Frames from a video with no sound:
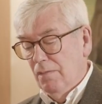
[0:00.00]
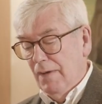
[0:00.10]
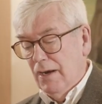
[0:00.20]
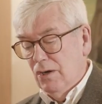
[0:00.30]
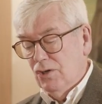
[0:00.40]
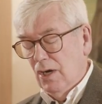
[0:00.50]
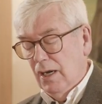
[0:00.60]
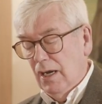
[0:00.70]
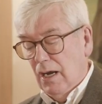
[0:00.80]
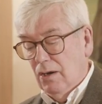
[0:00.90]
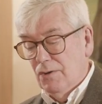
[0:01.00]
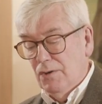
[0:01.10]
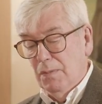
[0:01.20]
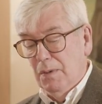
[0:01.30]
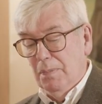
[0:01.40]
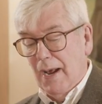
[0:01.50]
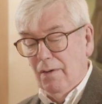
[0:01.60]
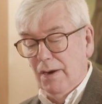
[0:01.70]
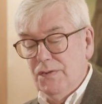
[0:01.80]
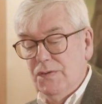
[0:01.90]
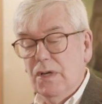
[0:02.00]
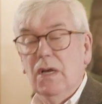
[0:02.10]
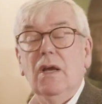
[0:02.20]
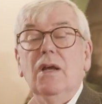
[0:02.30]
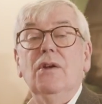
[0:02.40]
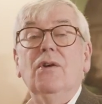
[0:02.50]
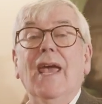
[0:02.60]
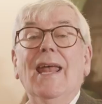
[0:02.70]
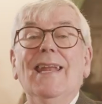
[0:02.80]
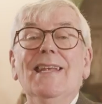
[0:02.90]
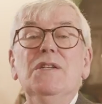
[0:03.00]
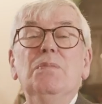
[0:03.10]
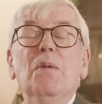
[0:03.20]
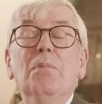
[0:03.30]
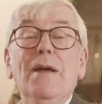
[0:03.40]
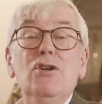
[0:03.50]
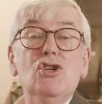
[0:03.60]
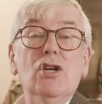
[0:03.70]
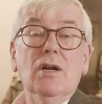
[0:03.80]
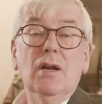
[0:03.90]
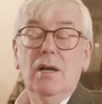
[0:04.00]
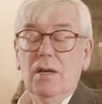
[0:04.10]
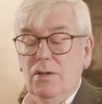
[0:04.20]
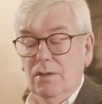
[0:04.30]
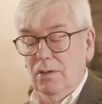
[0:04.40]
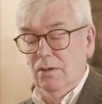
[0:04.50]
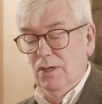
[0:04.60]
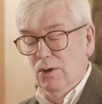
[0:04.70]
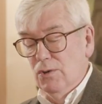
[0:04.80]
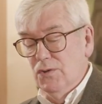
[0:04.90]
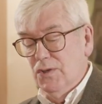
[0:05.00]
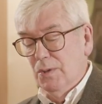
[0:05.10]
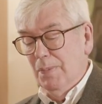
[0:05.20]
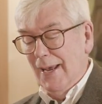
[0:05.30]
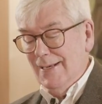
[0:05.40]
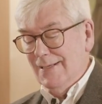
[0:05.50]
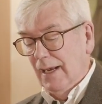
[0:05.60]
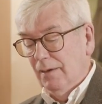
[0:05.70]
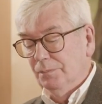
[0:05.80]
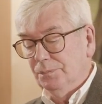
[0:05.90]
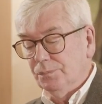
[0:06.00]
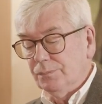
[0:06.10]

Eventually, I got him in Paris to get his permission to use the painting.